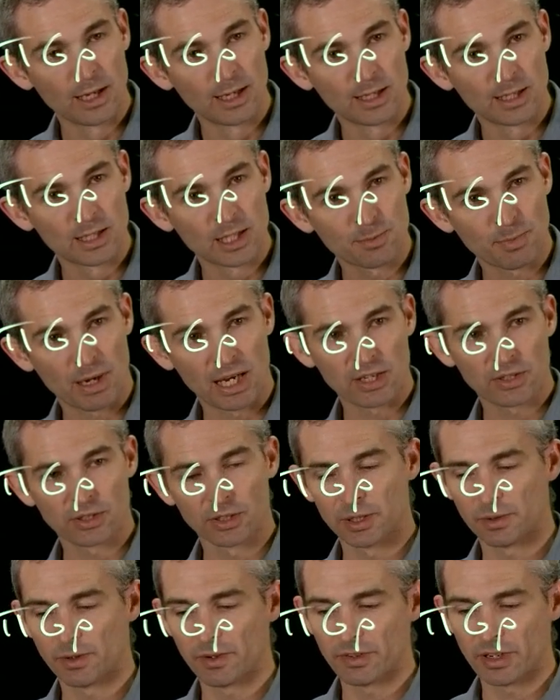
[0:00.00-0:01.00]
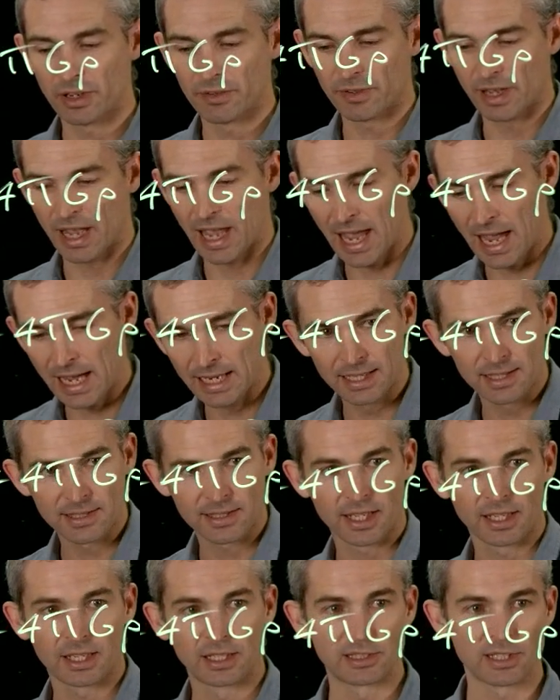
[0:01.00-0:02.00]
spatial derivative and a
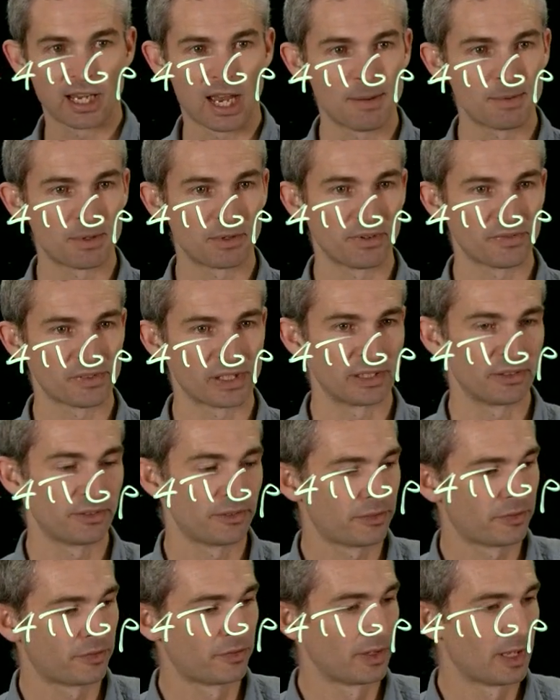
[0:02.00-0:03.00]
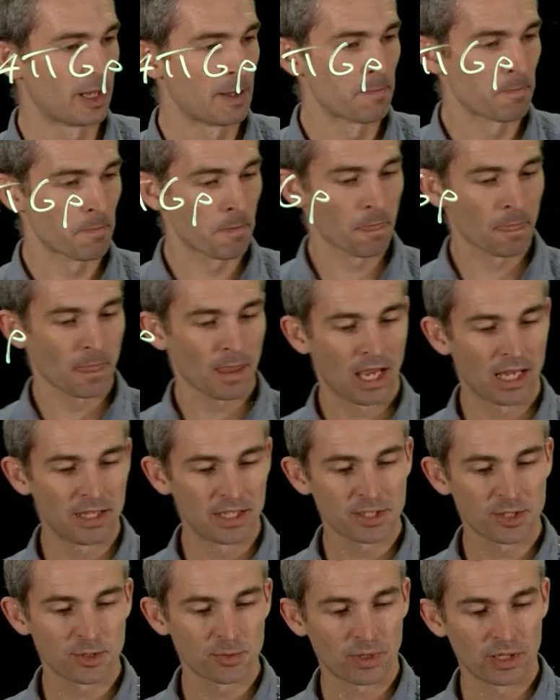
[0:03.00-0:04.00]
second time derivative. And
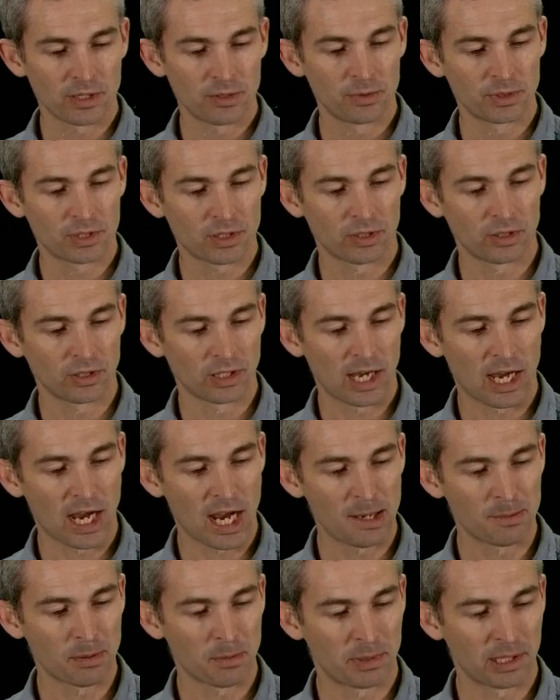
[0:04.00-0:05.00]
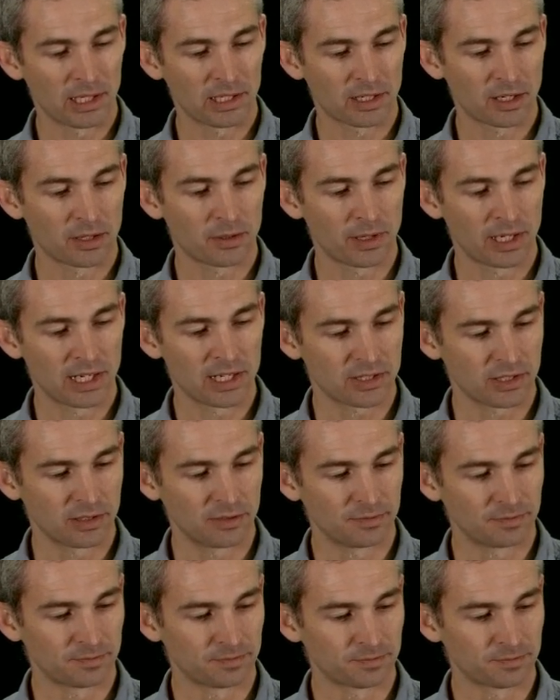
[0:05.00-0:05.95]
this is what you would call a hyperbolic equation.